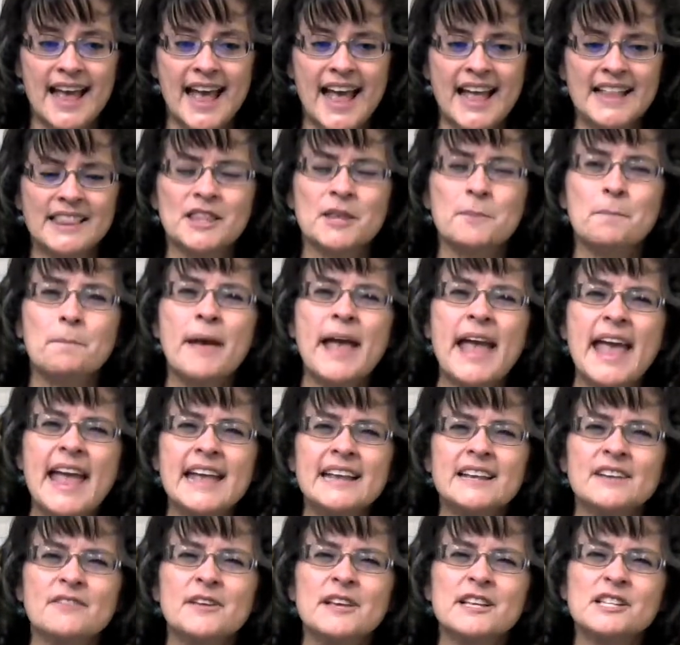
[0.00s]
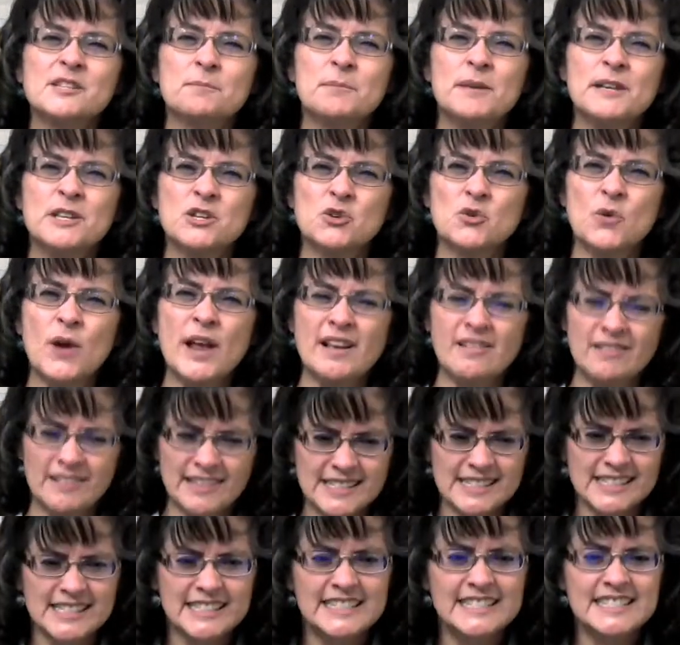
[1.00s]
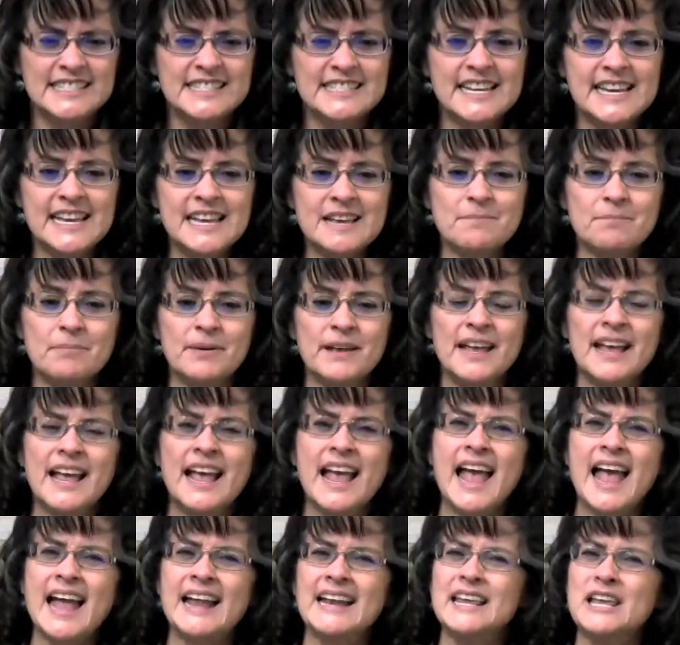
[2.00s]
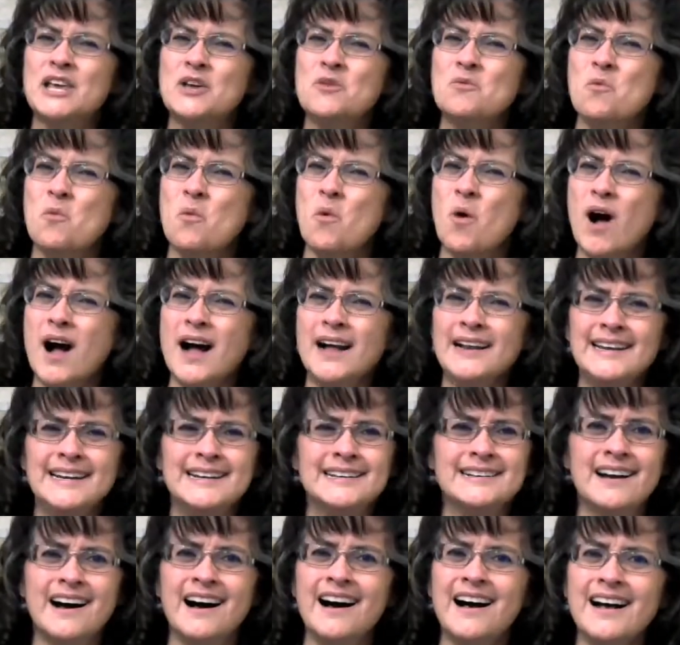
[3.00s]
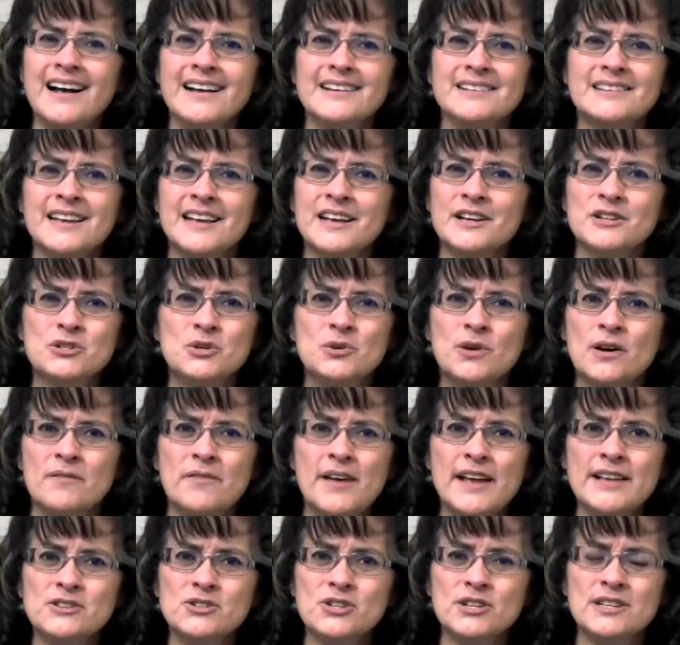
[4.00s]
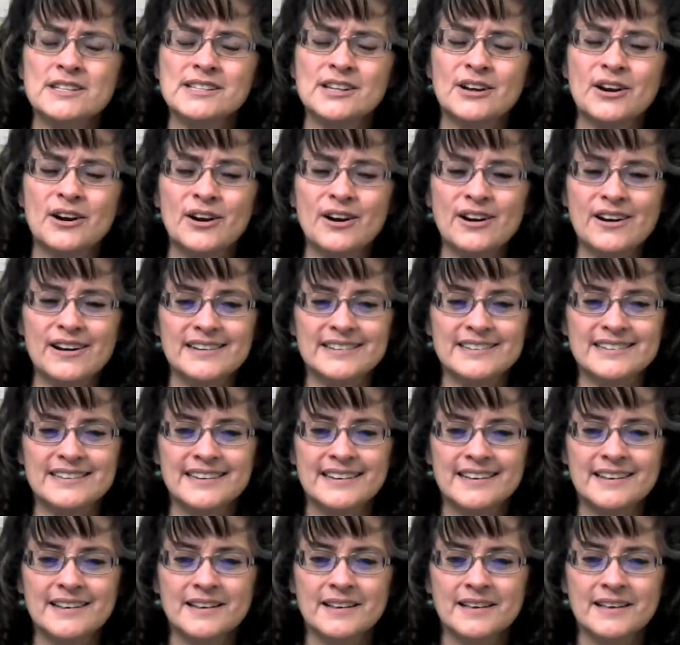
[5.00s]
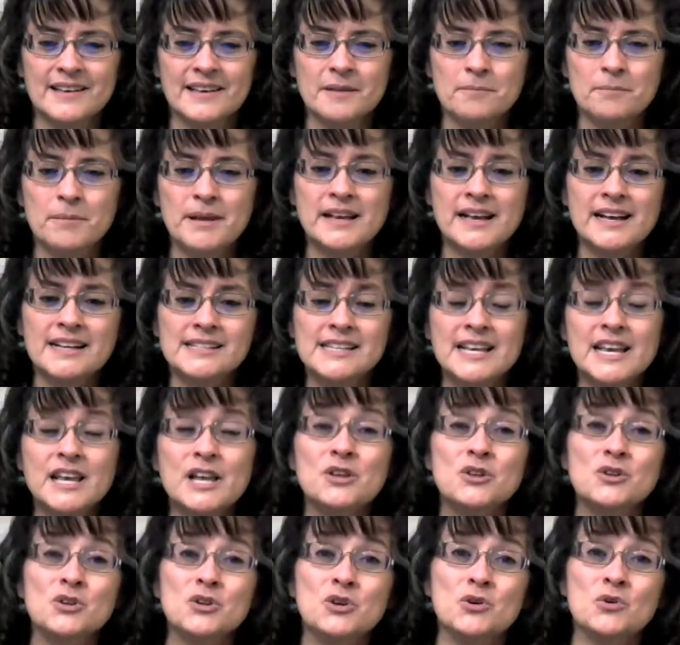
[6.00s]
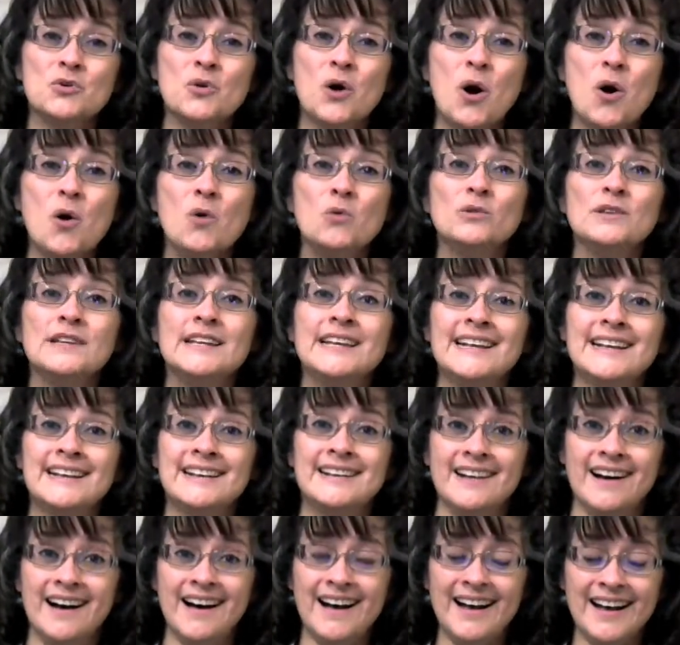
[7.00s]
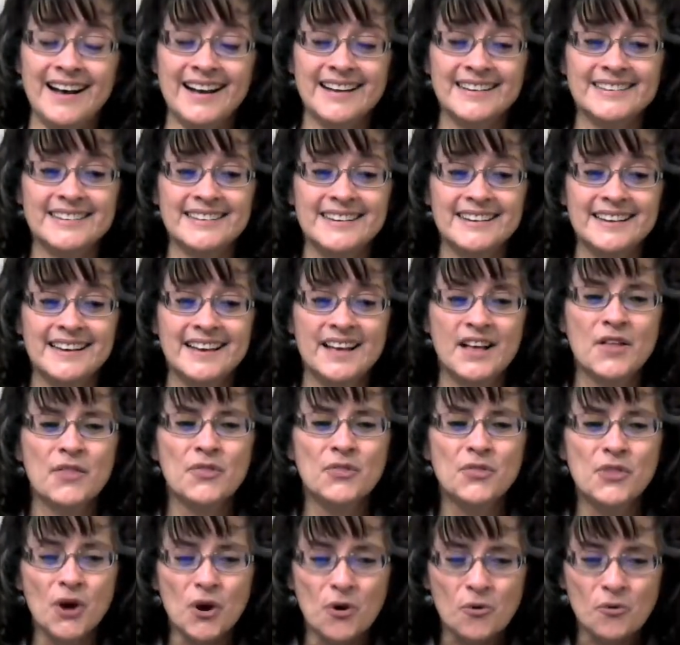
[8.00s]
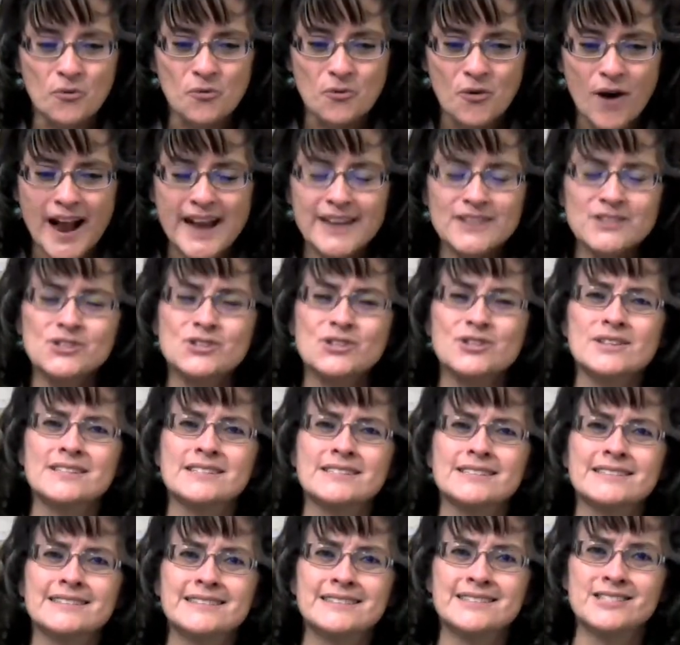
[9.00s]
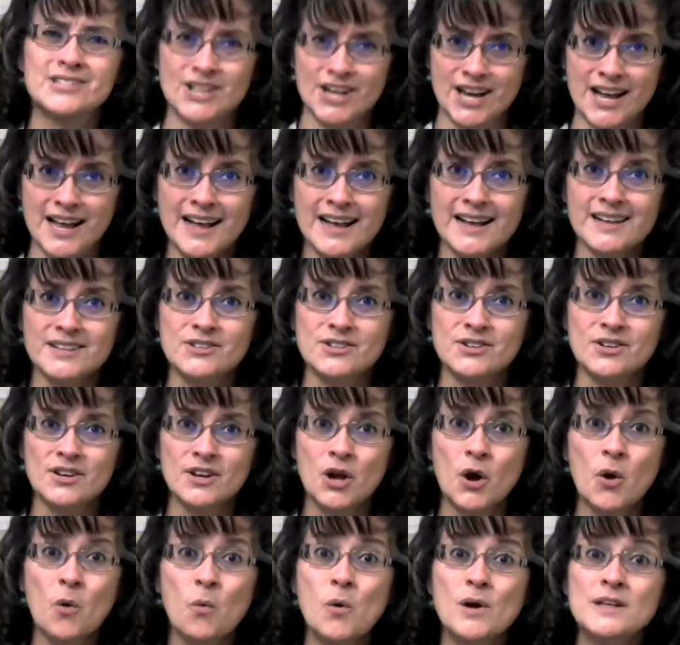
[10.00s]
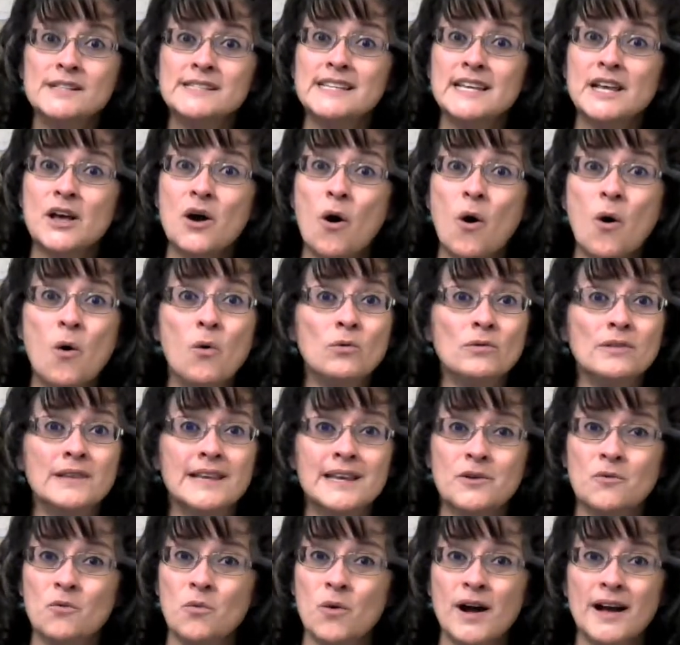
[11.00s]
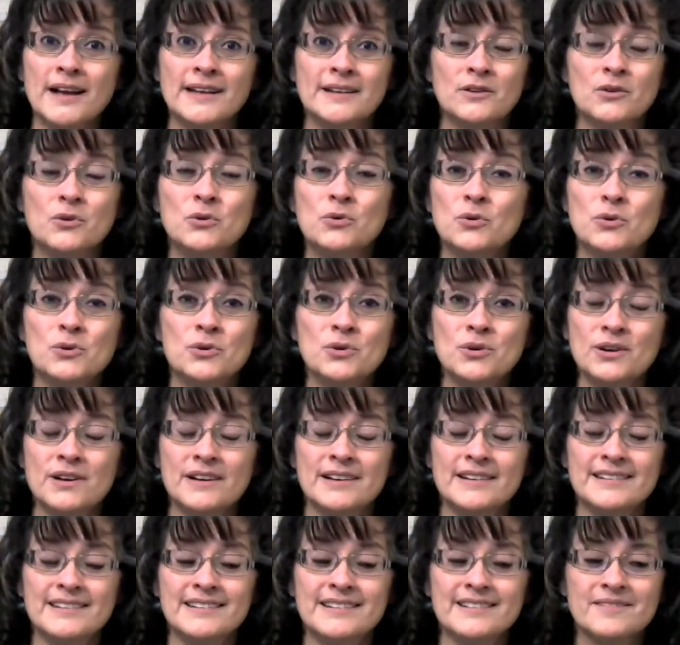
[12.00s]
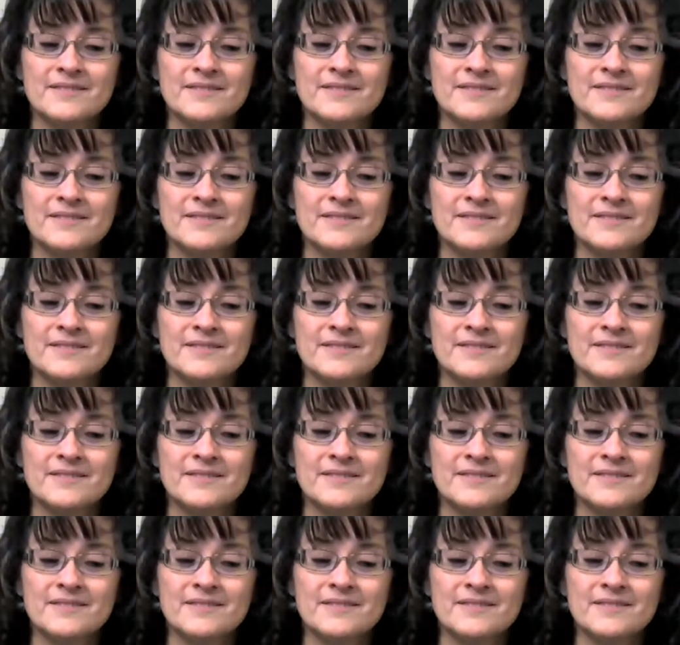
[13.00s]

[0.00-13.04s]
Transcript: And the pain of his betrayal is deep, and he wanted God to avenge his hurt because he knew only God, the righteous judge, was the only one who could.